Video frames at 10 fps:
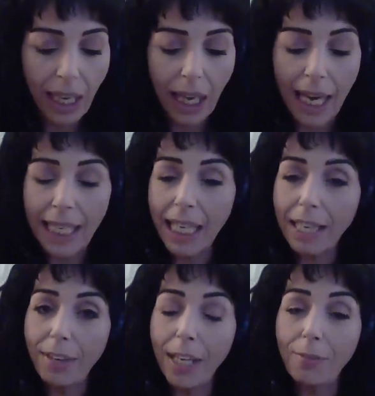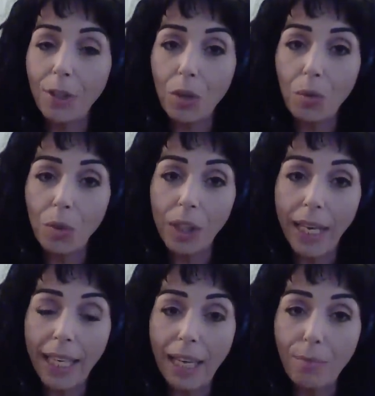Again, if any of you would
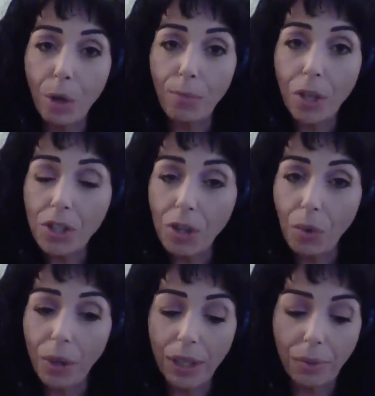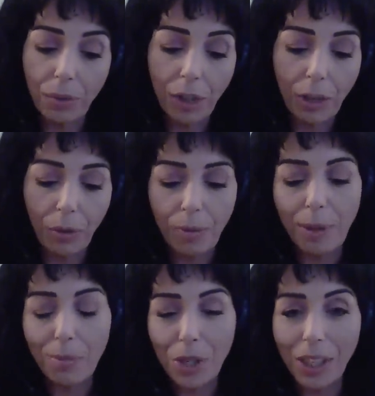like a more personal one-on-one reading with
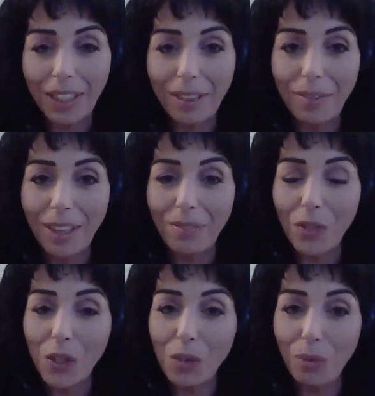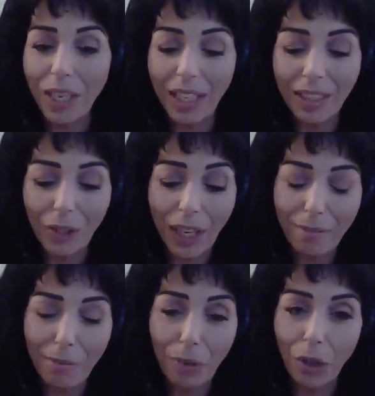me, particularly if this reading or any
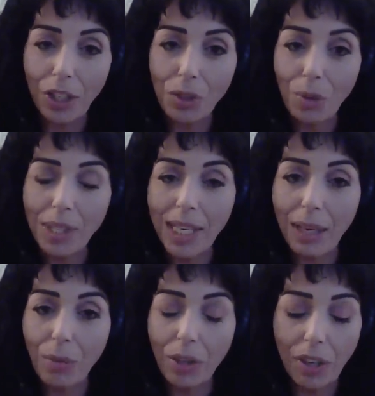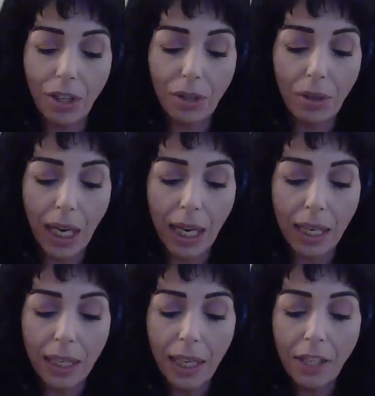of my readings resonate with you,
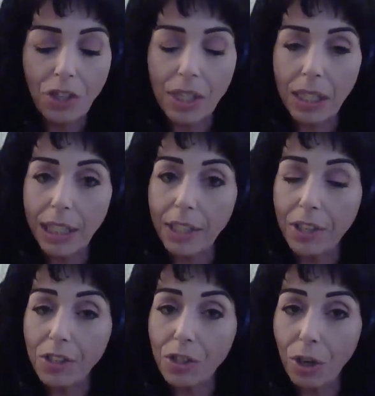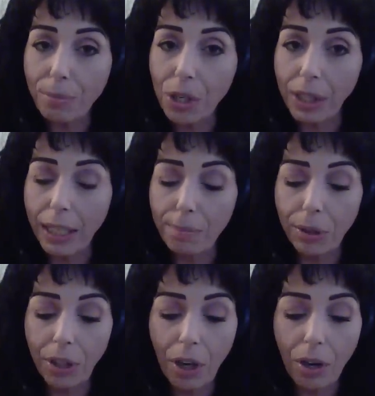just click on the description link
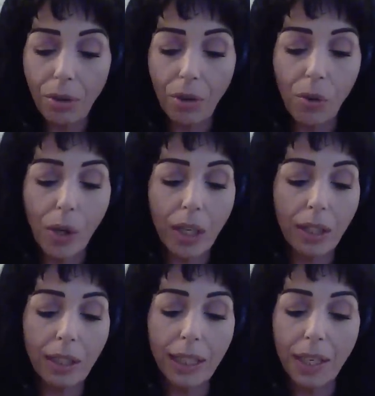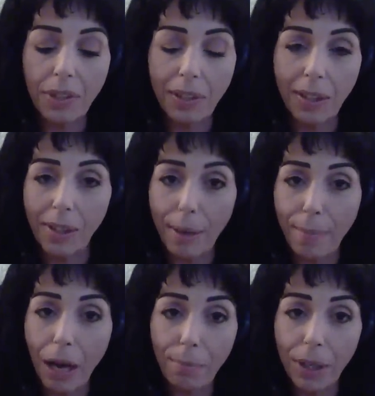below or click on the little
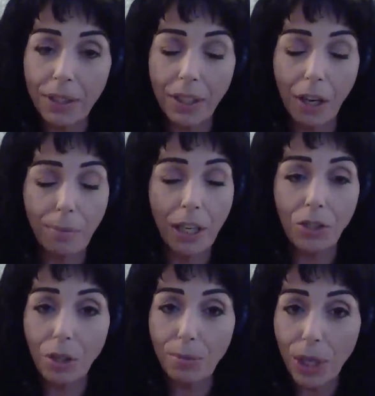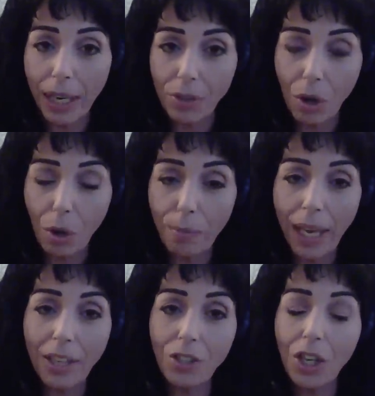About button on my YouTube channel's
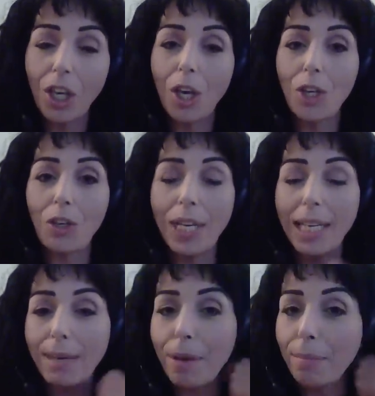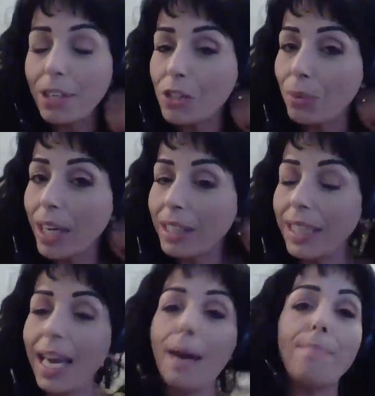homepage. You can email me
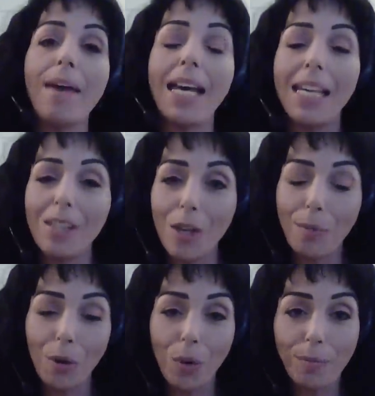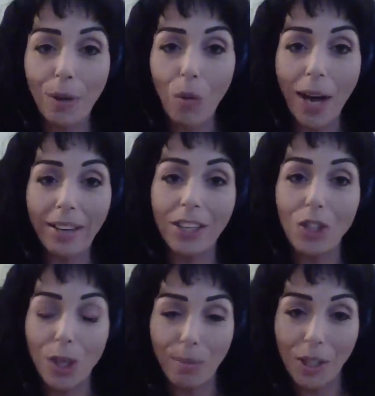directly at
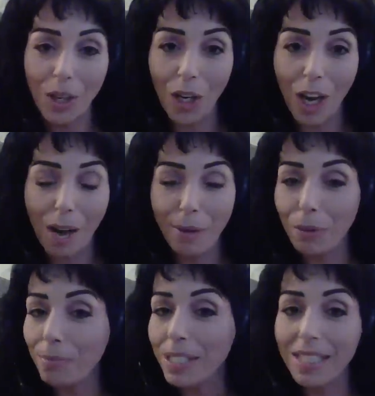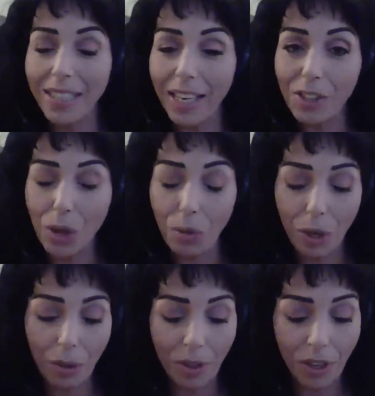maggie1mcguire@gmail.com. I would be delighted to
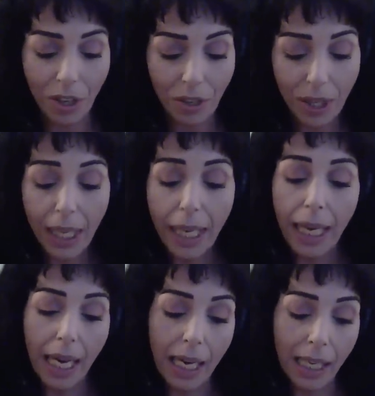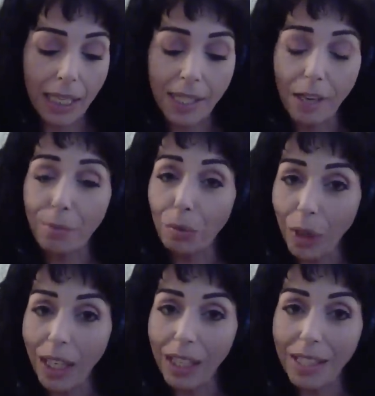work with you and set up a
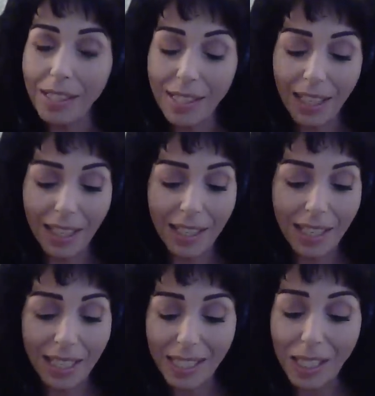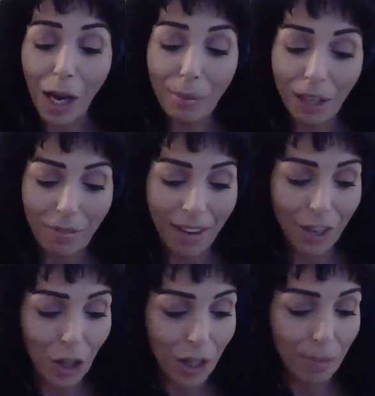reading as in as timely a
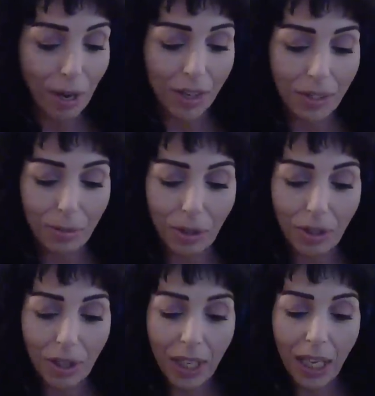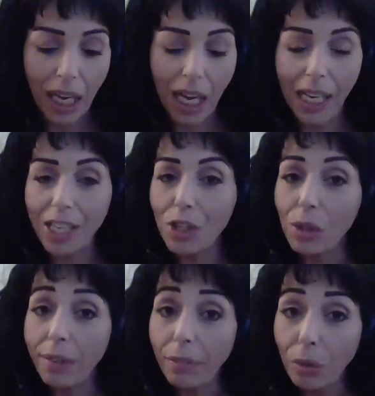fashion as possible. I do
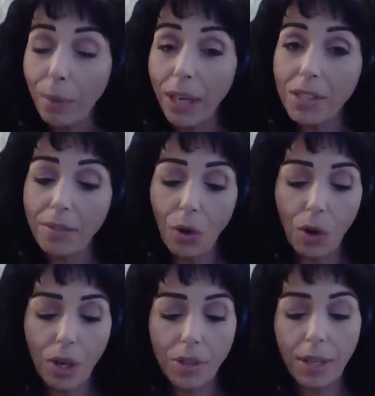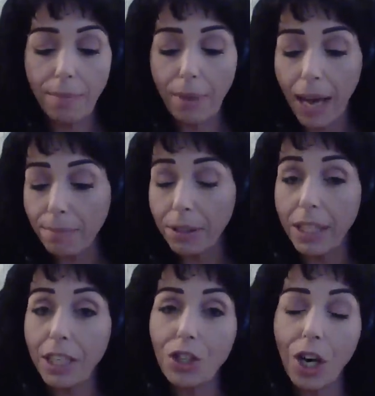love and romance, of course,
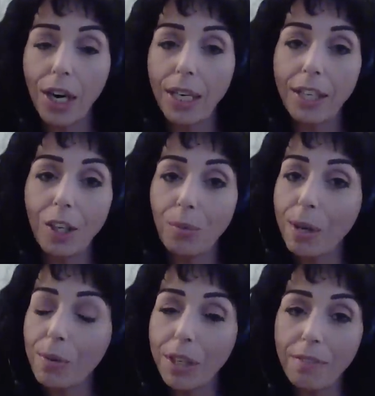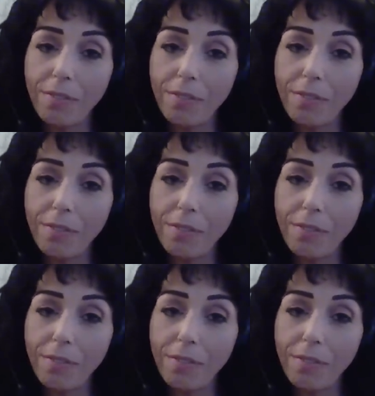compatibility charting, career work and